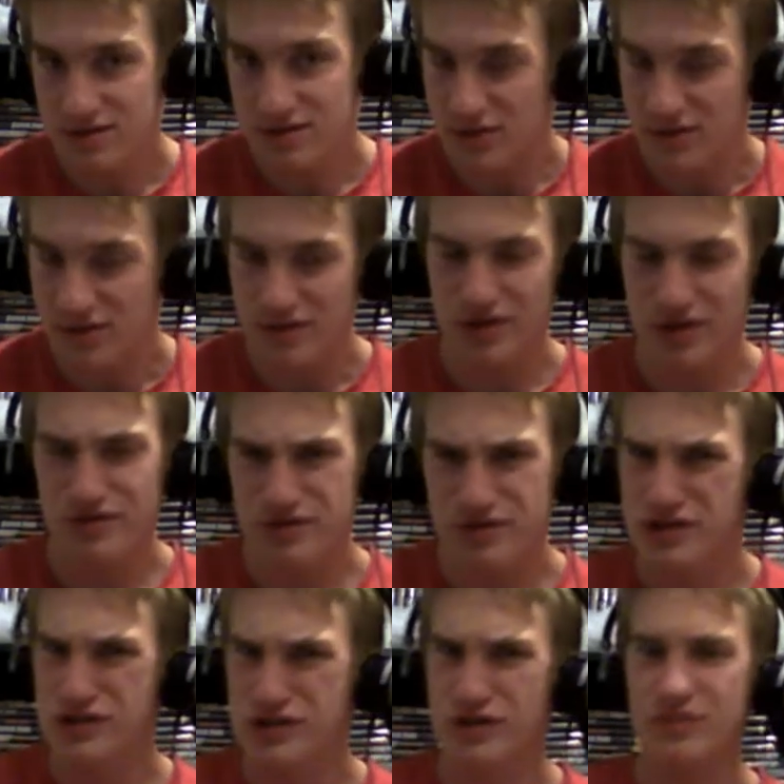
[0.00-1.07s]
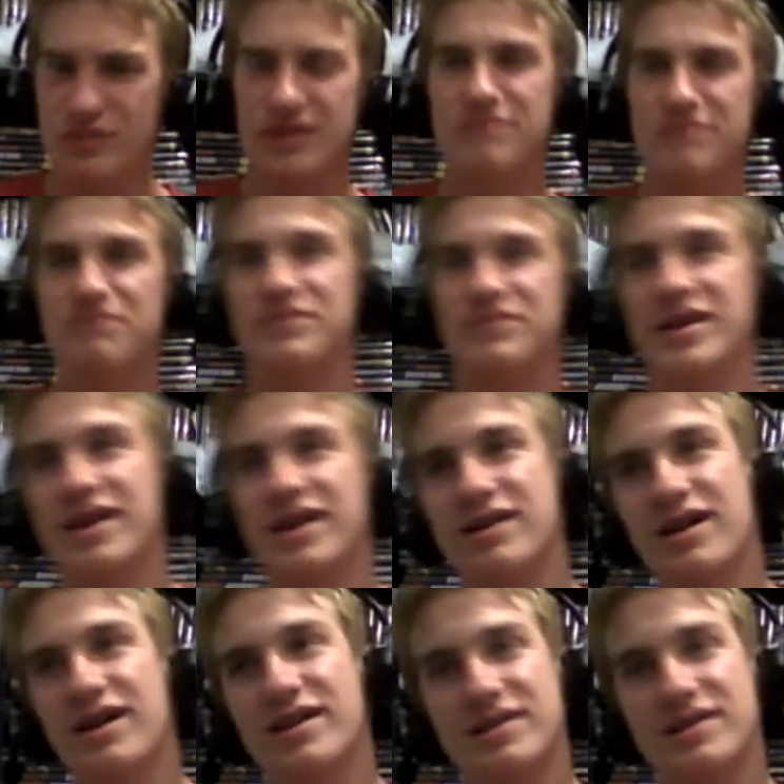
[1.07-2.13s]
to him? You know, you know what I mean?
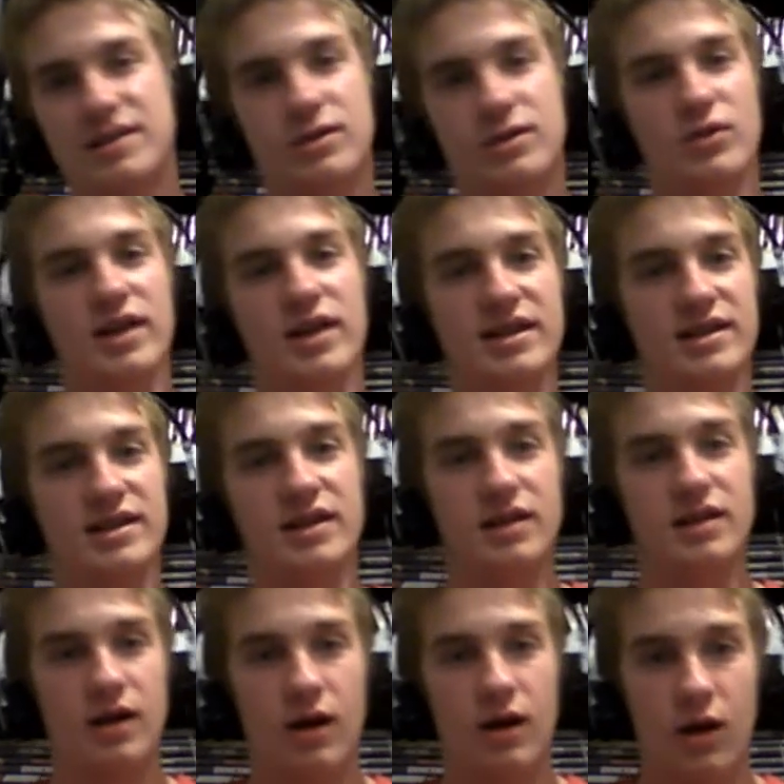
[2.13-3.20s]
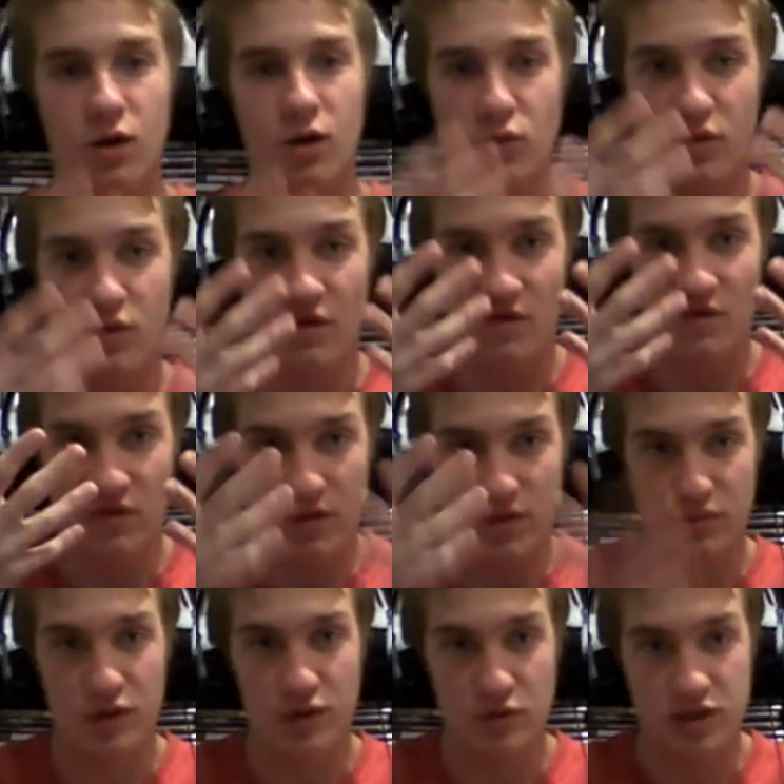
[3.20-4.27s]
Kind of like the style that he did with uh,
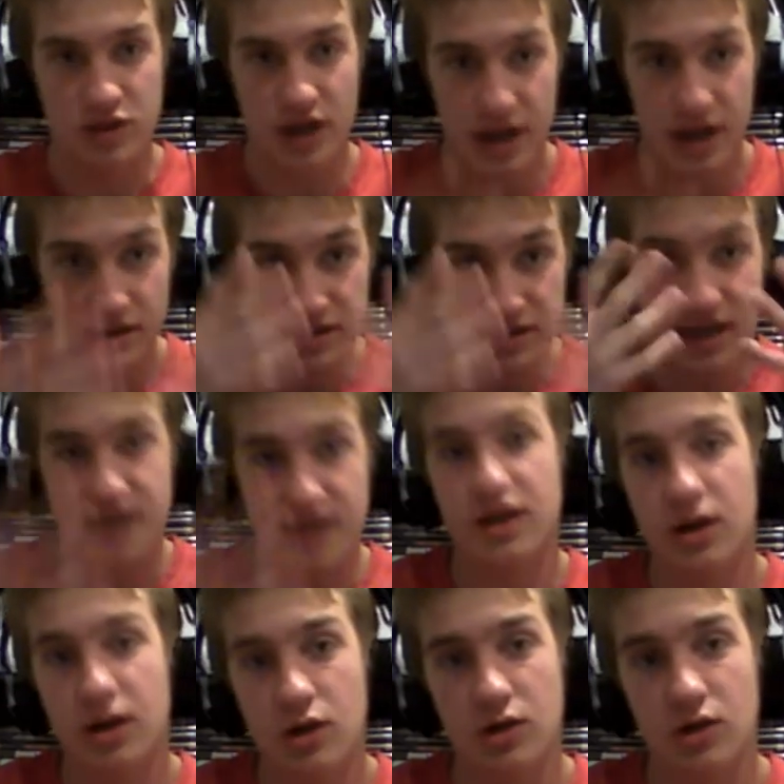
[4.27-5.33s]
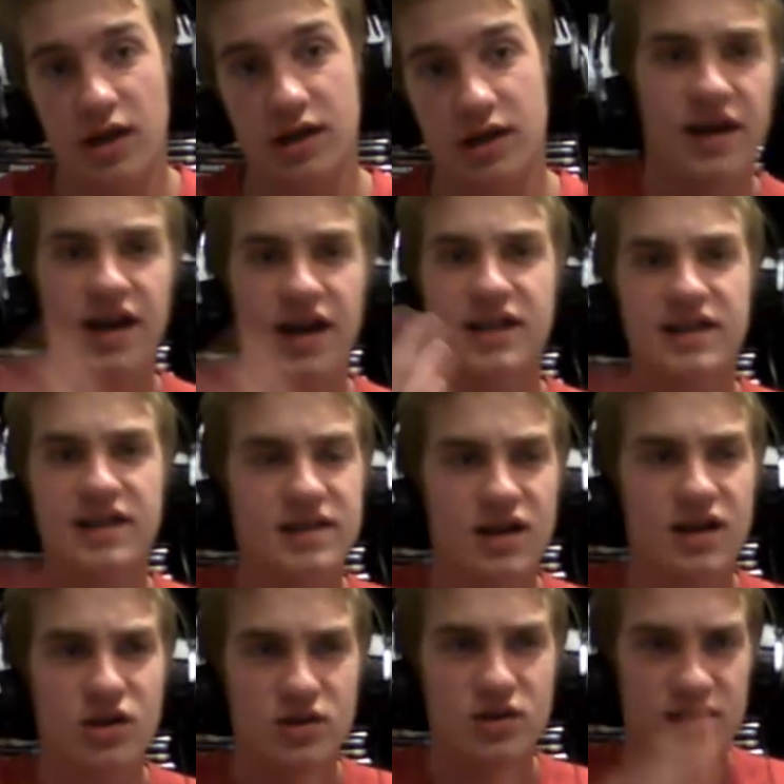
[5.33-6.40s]
Blair Witch. And yes, I know, like, and yes,
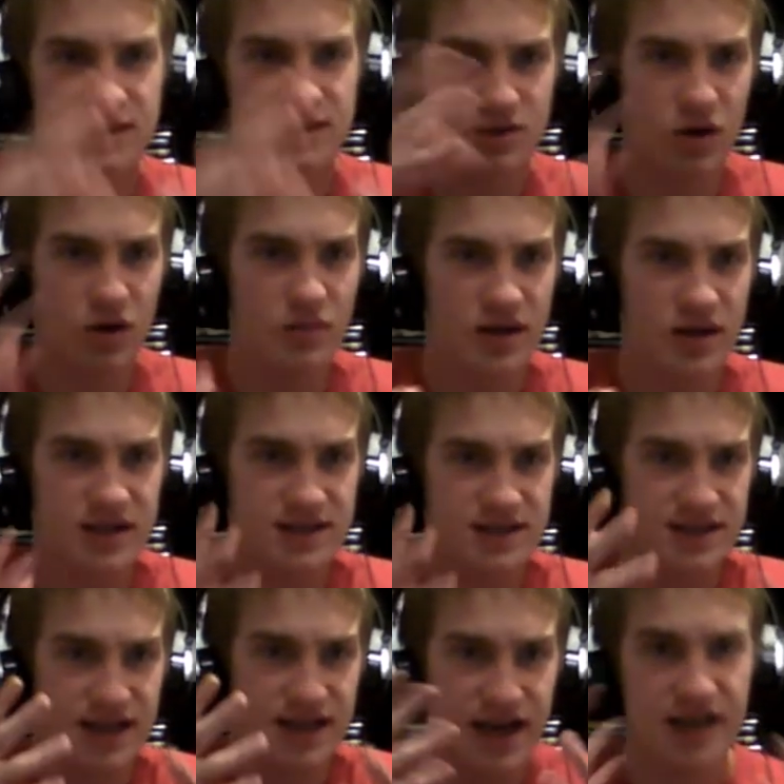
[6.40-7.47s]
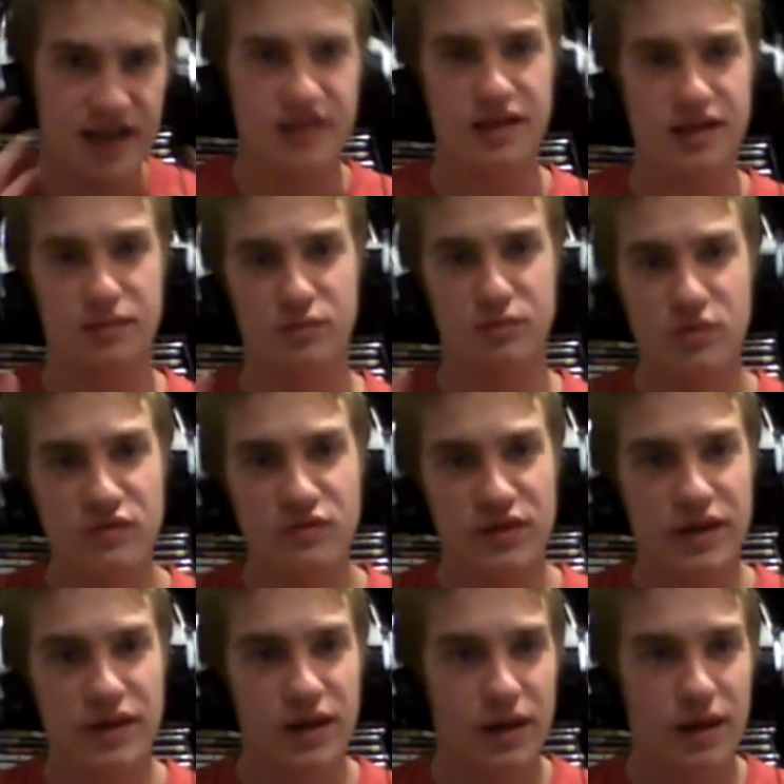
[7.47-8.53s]
I know, like, Skyman is an alien
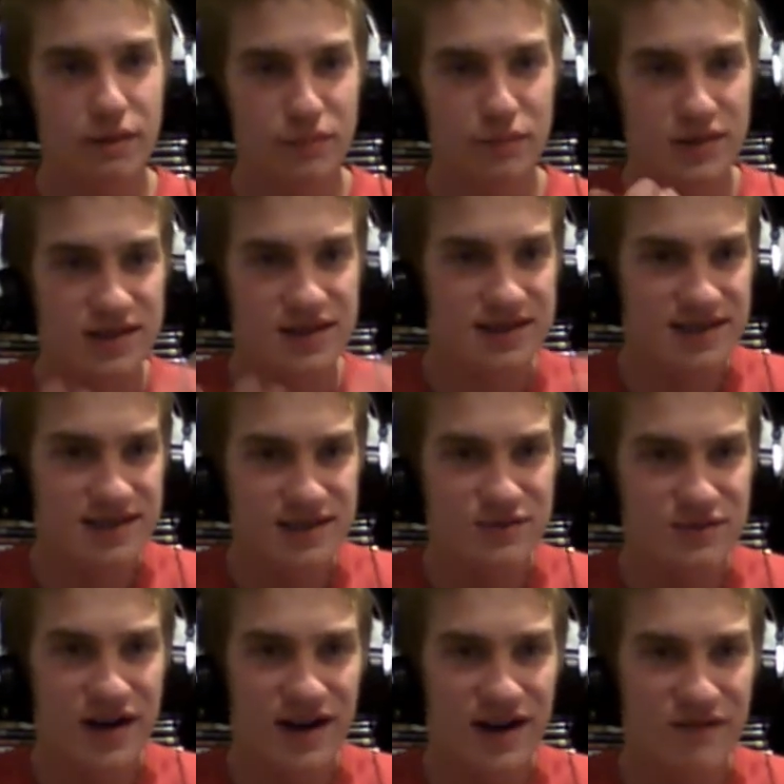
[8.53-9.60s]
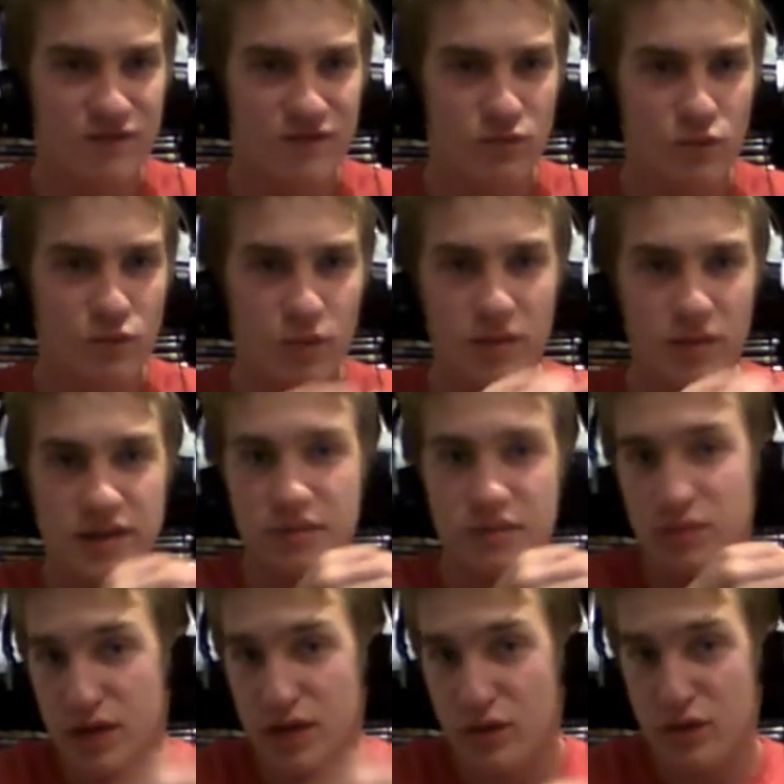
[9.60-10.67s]
movie, but does he still have what made the
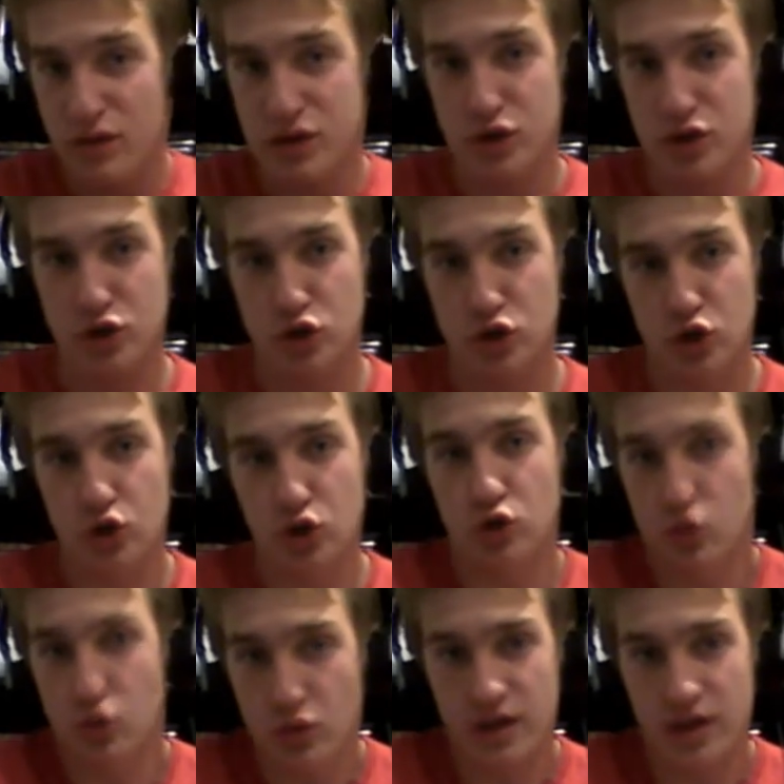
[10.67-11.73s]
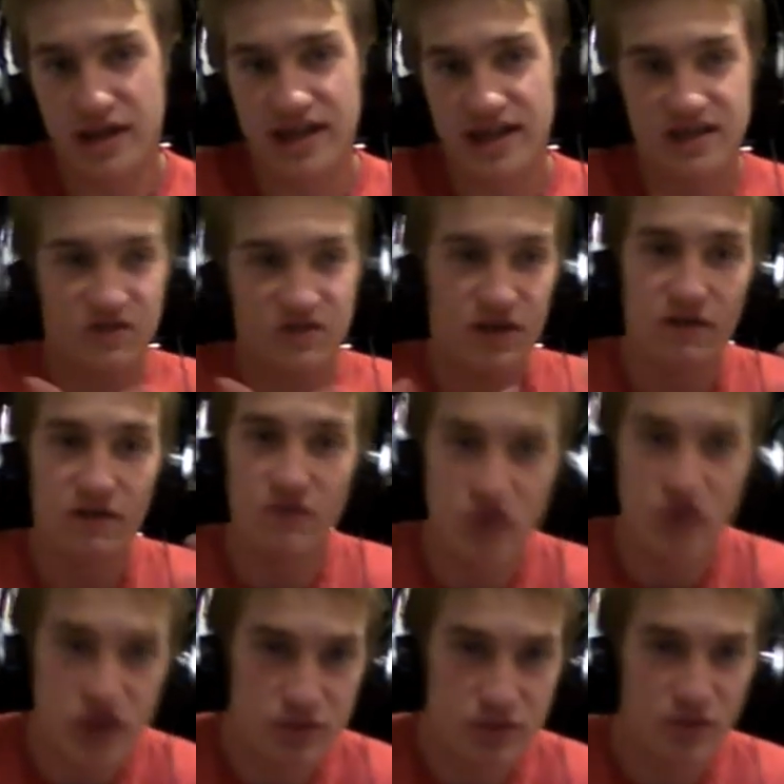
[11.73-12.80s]
Blair Witch so good? I get that's a found
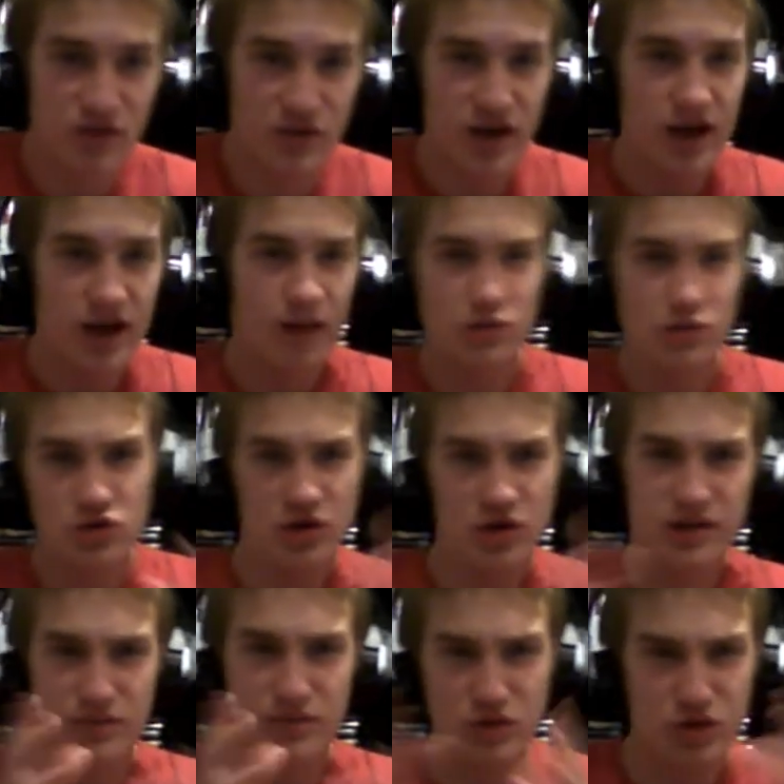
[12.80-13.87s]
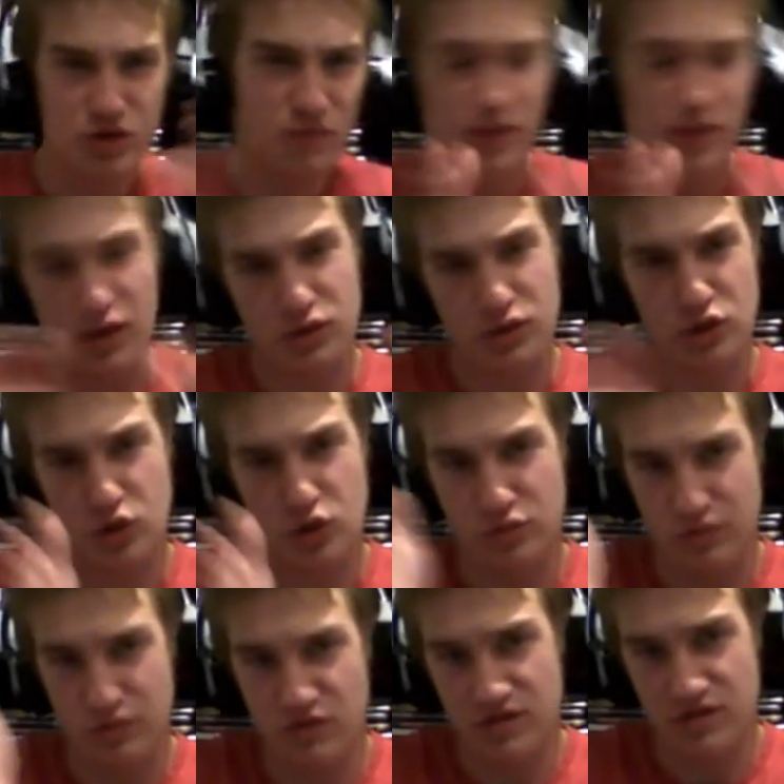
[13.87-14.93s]
footage movie. I'm not trying to, I'm not comparing the two
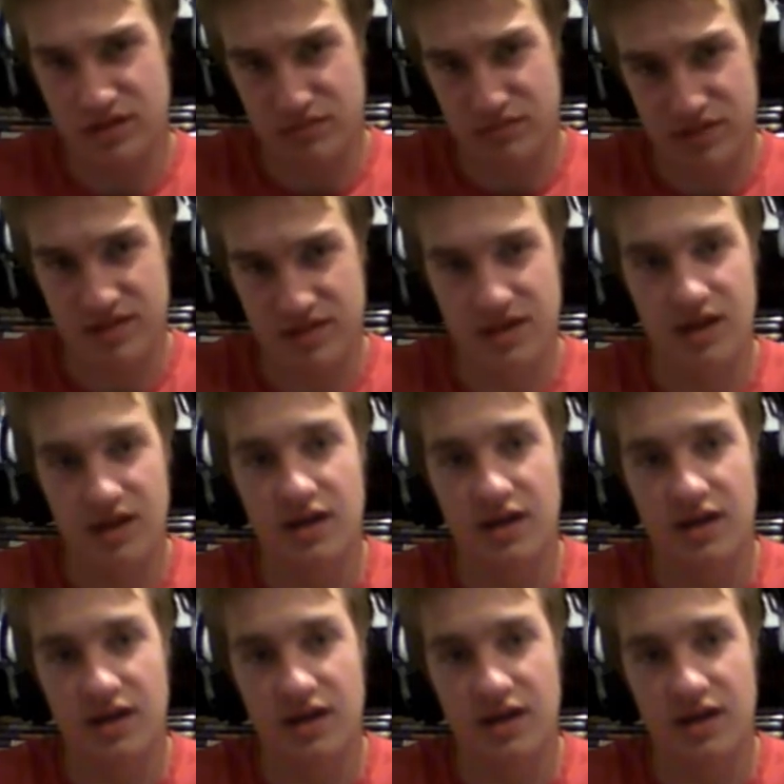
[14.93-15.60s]
movies. I'm just,